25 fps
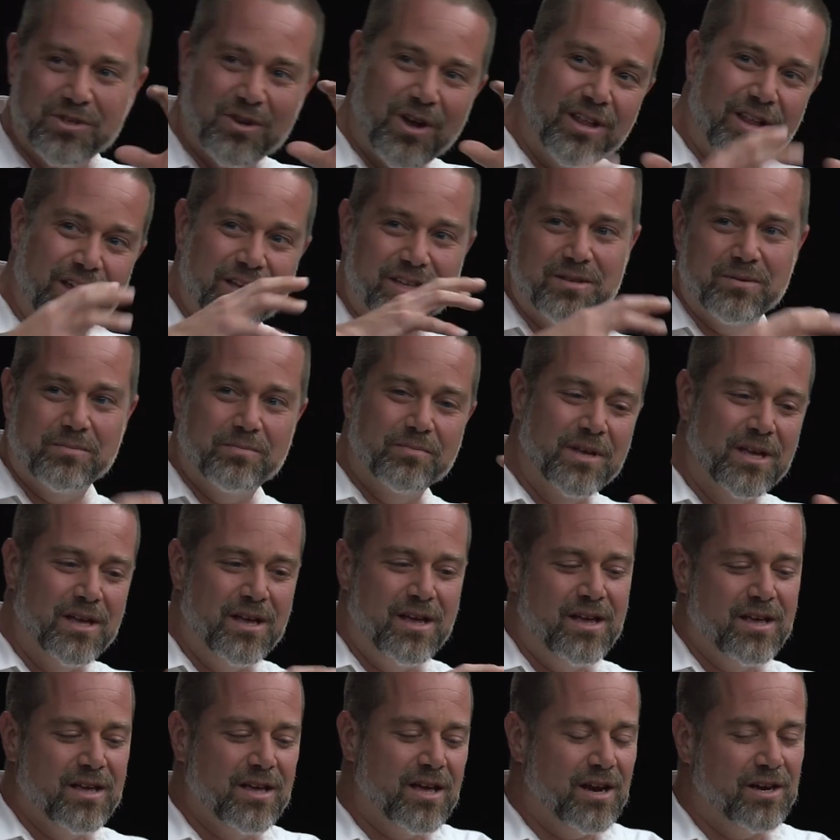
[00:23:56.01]
So I like to
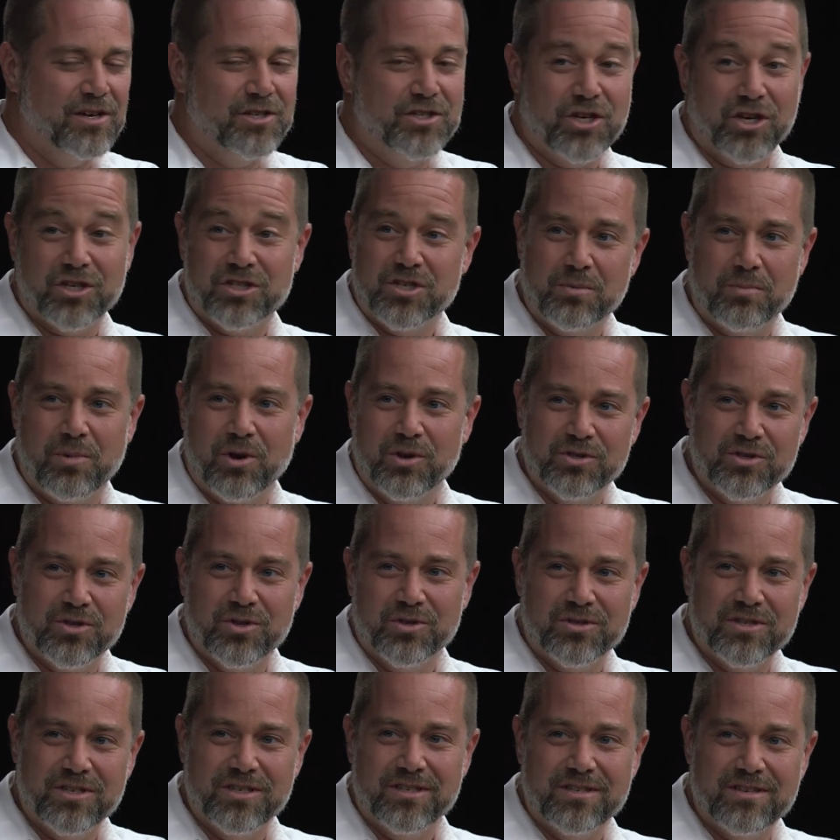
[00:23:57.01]
kind of juxtapose
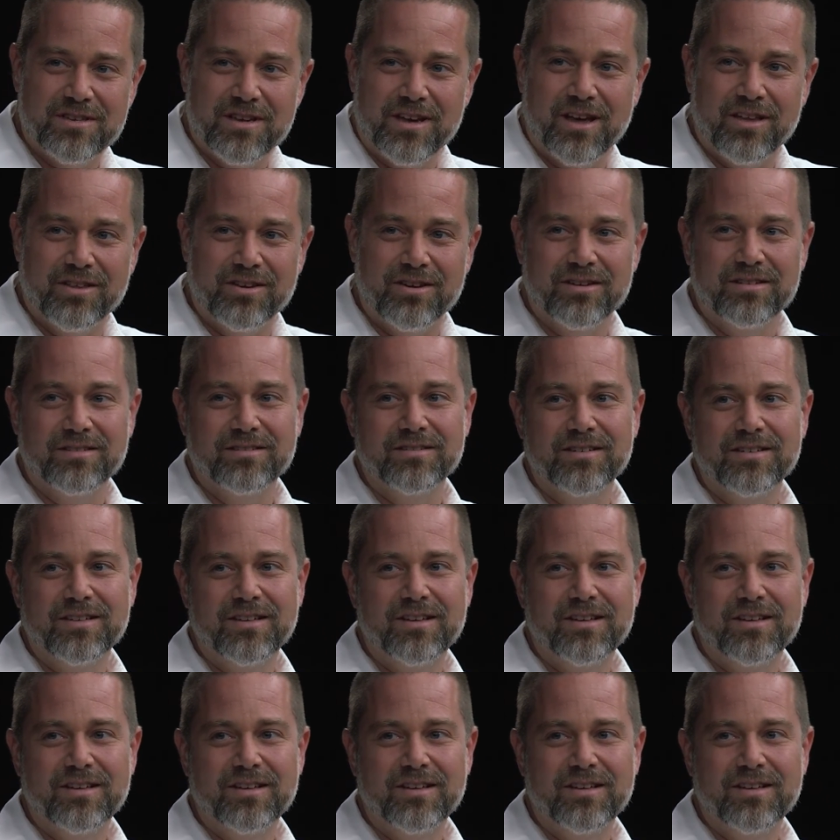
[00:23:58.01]
those things together.